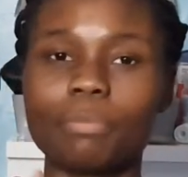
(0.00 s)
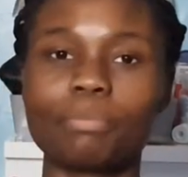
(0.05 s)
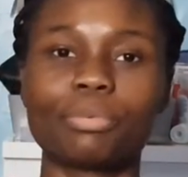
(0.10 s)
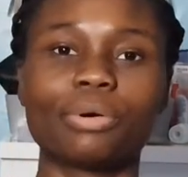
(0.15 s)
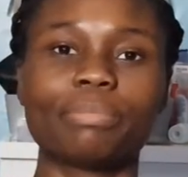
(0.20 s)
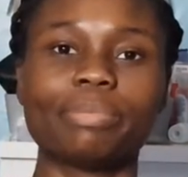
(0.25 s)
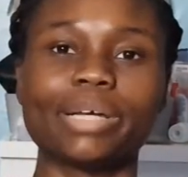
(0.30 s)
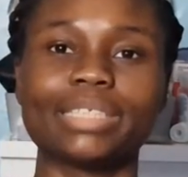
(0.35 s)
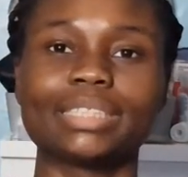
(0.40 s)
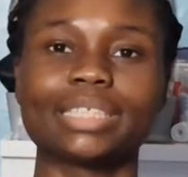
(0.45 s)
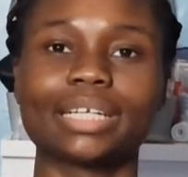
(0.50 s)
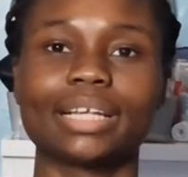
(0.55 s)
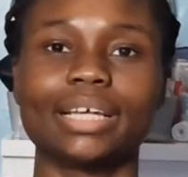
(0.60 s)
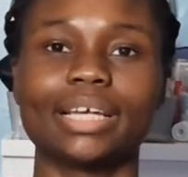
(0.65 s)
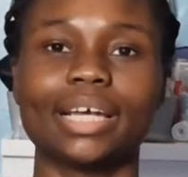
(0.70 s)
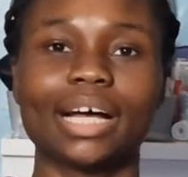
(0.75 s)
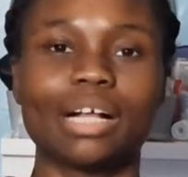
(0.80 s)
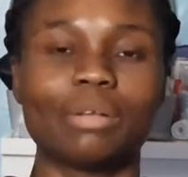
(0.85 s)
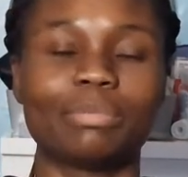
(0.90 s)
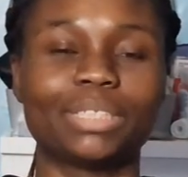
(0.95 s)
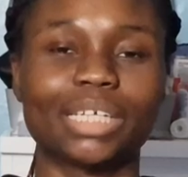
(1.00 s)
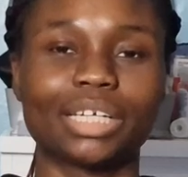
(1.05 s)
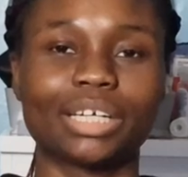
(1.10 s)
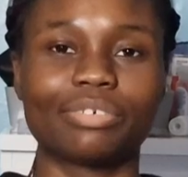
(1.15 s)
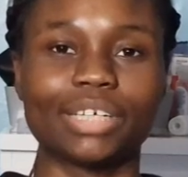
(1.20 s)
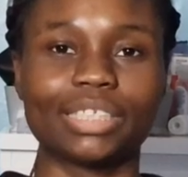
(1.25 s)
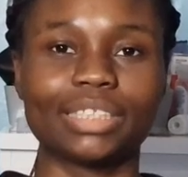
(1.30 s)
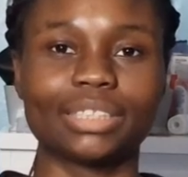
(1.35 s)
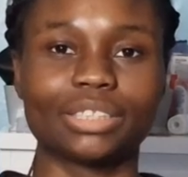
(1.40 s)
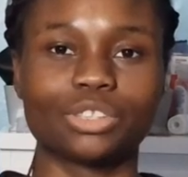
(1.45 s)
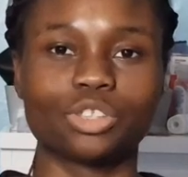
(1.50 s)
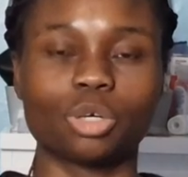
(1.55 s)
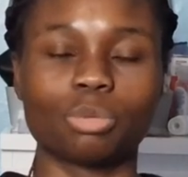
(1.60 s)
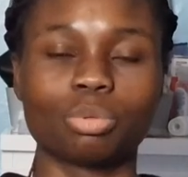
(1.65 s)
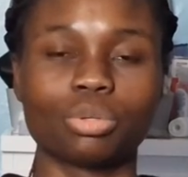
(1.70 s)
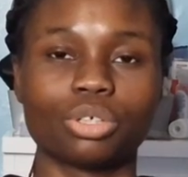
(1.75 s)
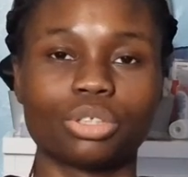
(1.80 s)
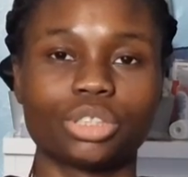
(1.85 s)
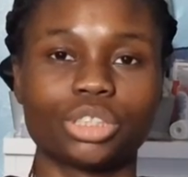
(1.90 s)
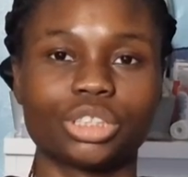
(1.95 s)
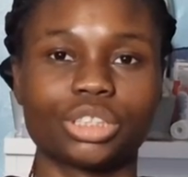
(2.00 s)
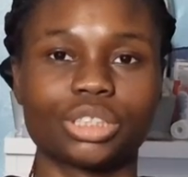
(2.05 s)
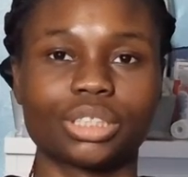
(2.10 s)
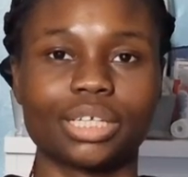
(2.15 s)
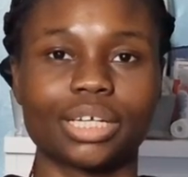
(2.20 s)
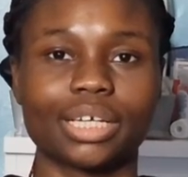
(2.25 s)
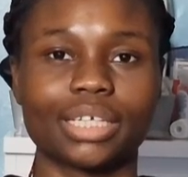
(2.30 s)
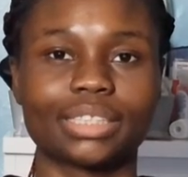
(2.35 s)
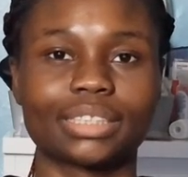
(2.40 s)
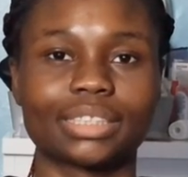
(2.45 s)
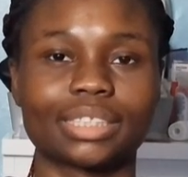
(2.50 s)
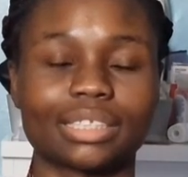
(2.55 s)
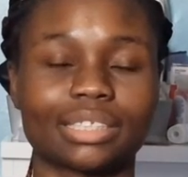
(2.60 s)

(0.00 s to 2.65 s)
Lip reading: but basically I'll be decorating the top loaders and things,